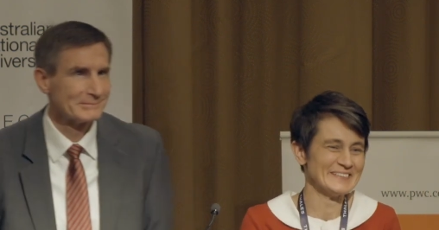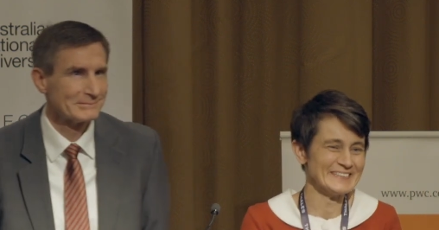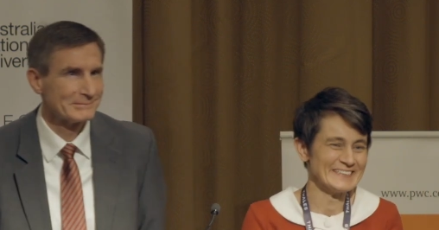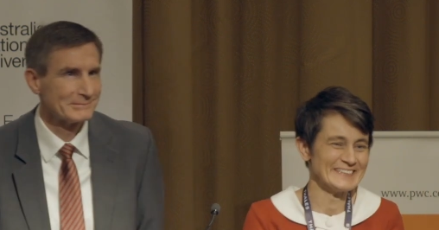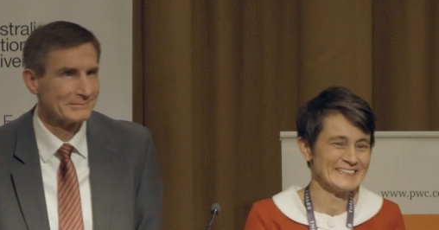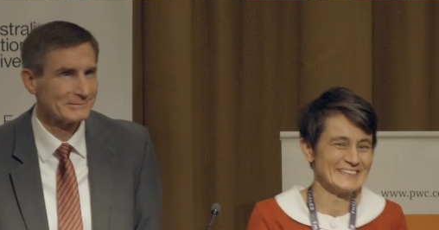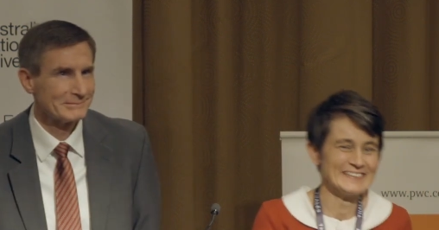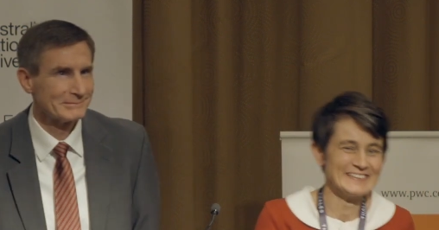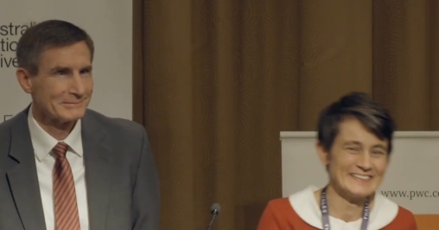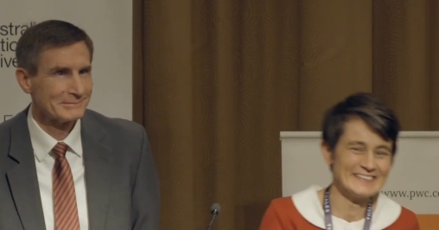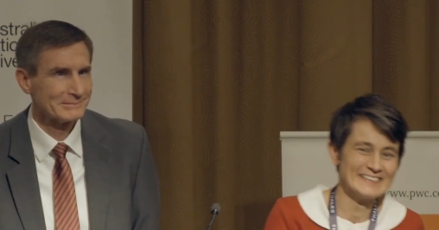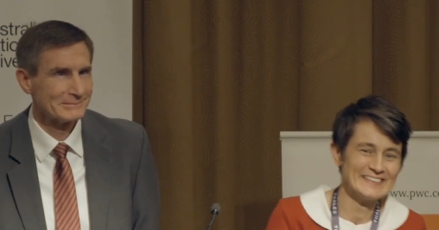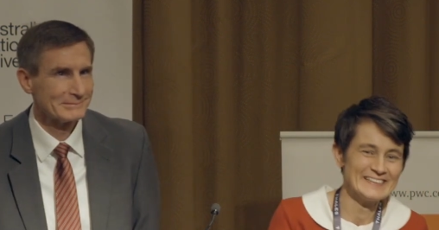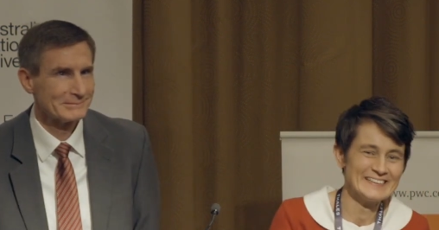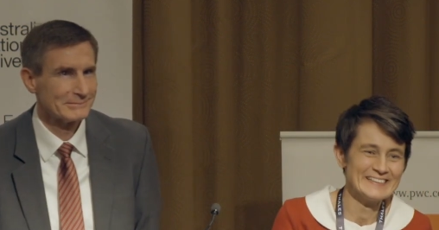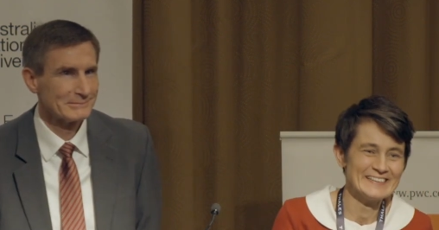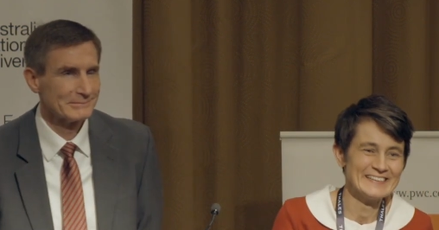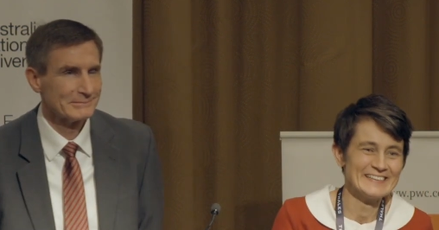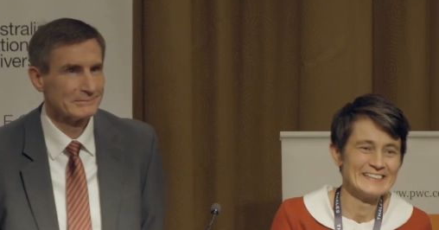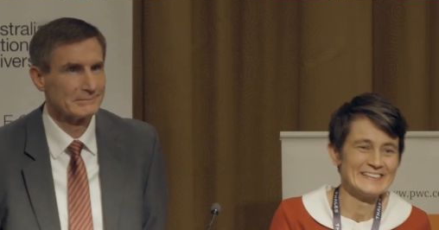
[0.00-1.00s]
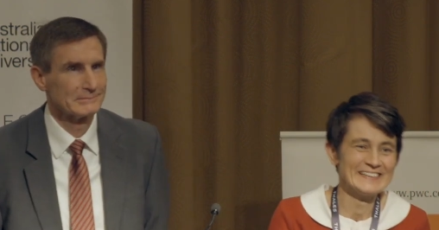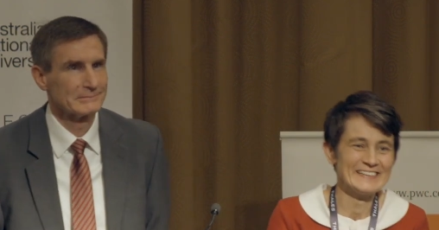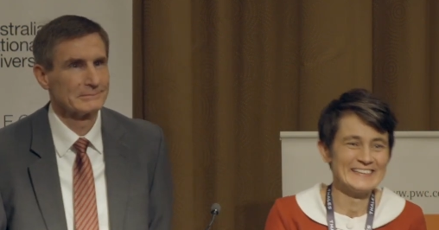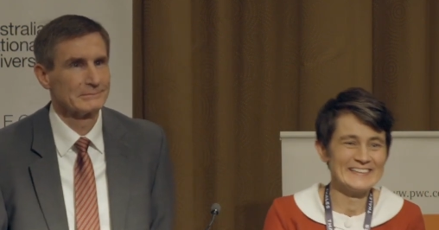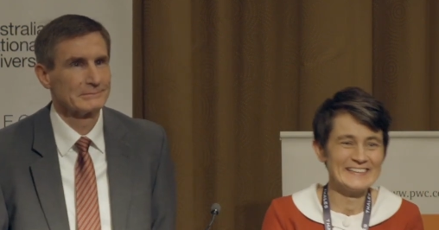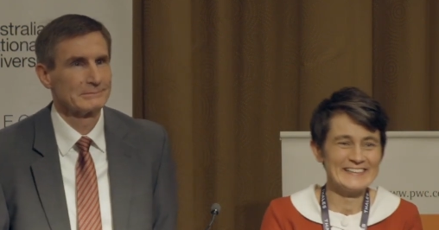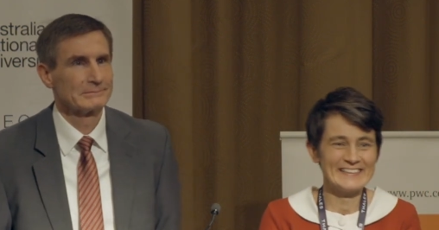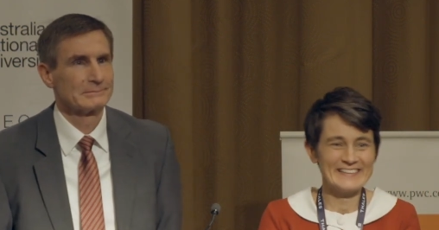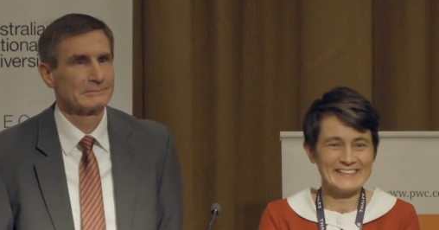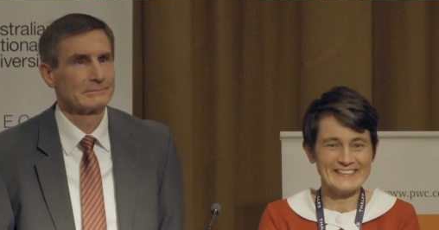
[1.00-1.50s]

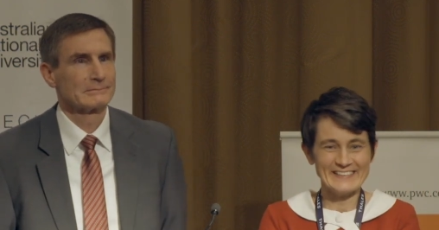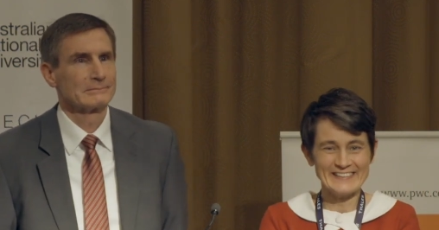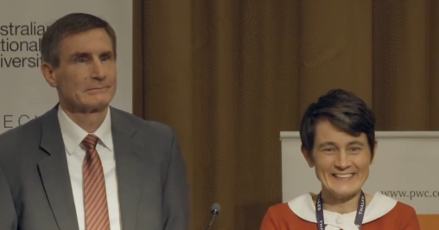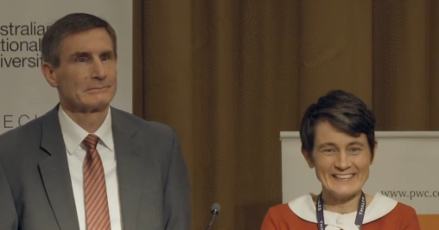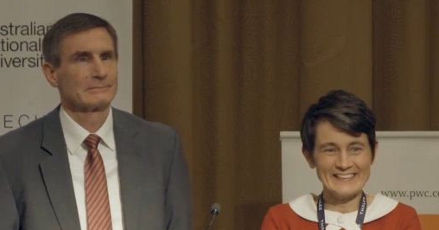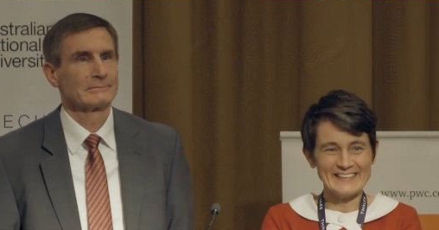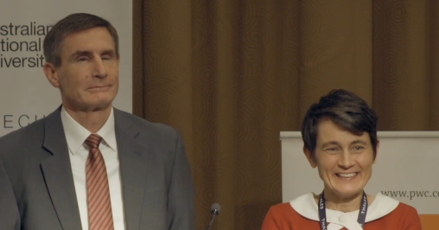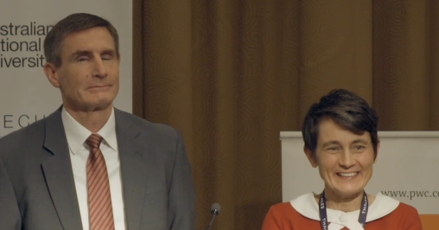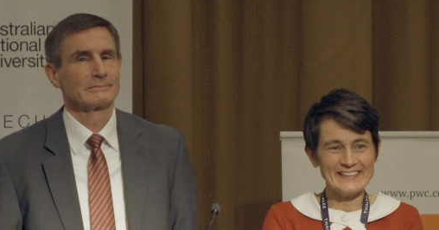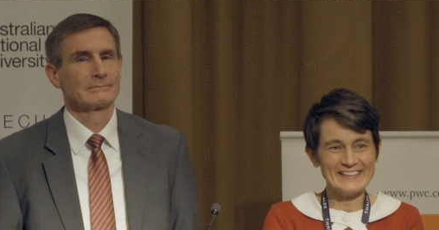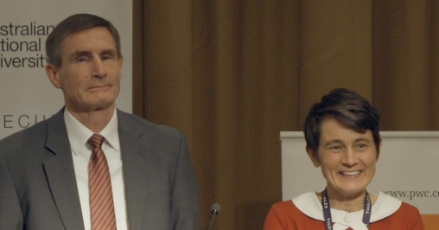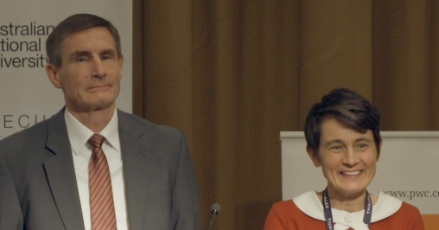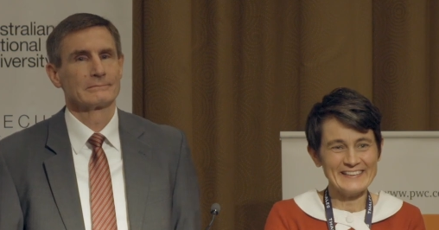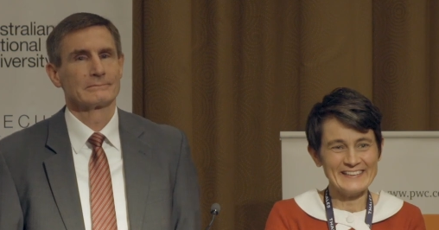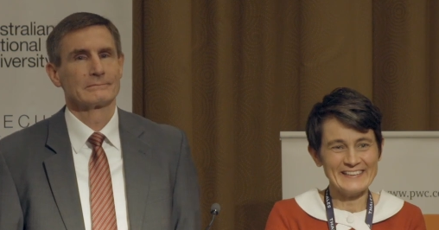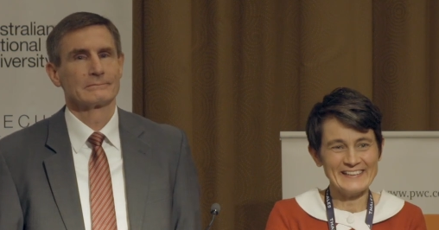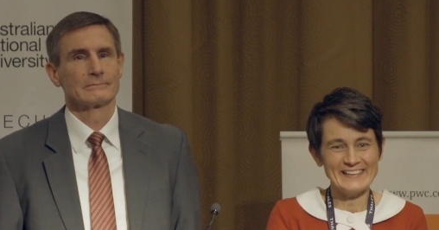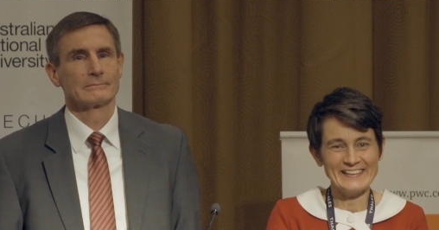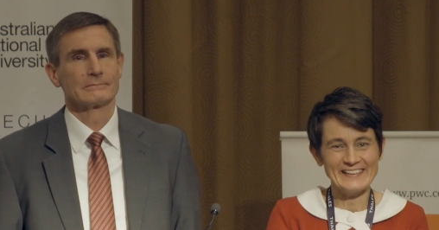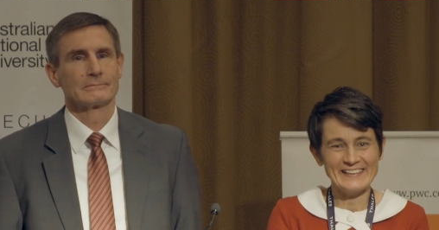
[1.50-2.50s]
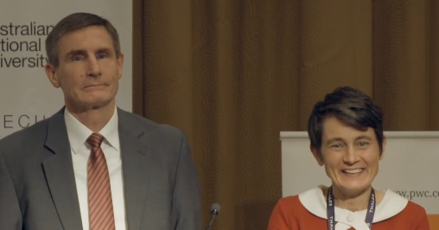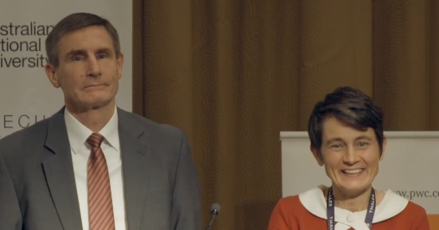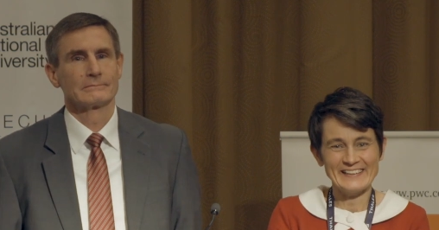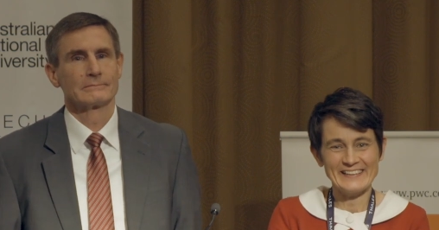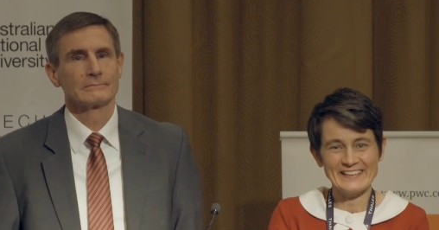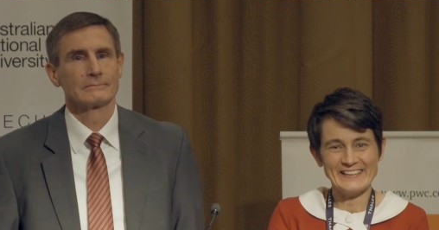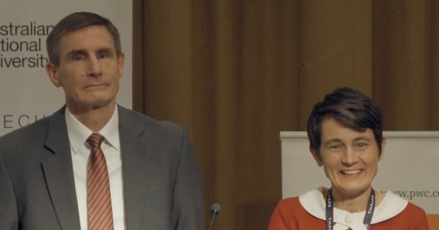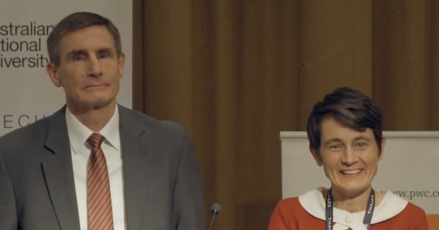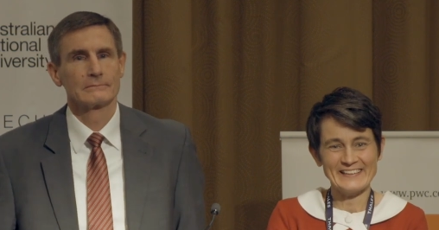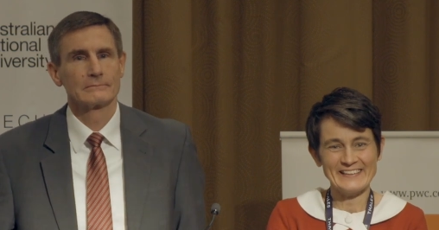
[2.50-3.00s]

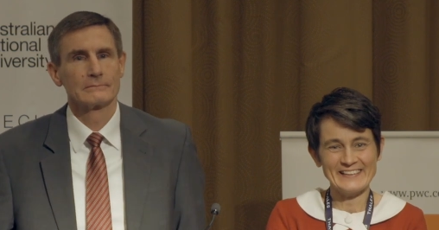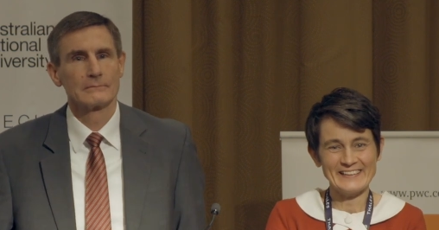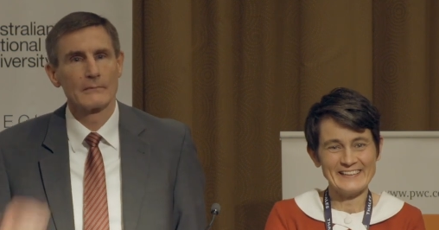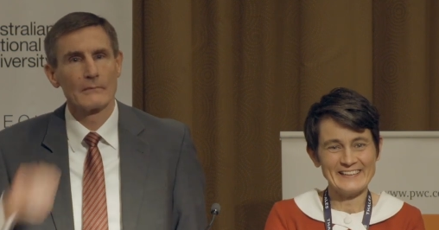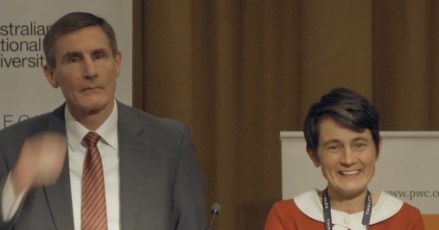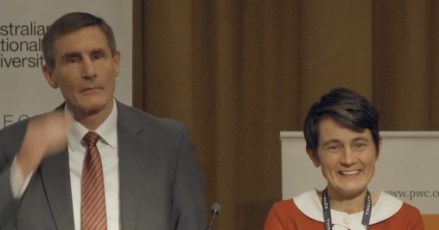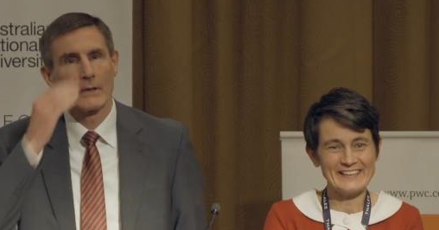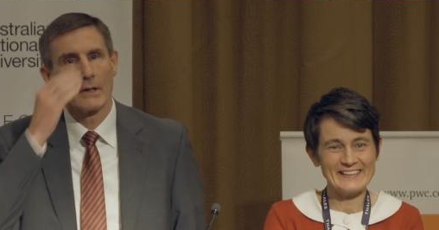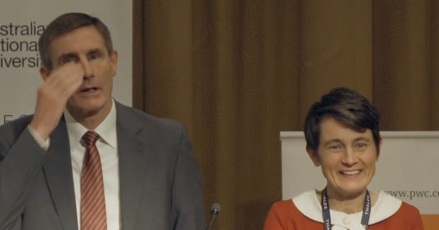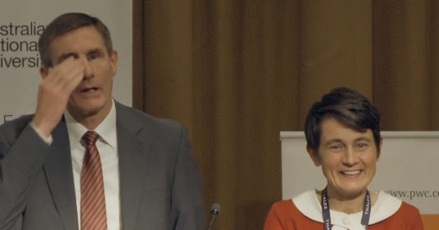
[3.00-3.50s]
No one is speaking in this clip.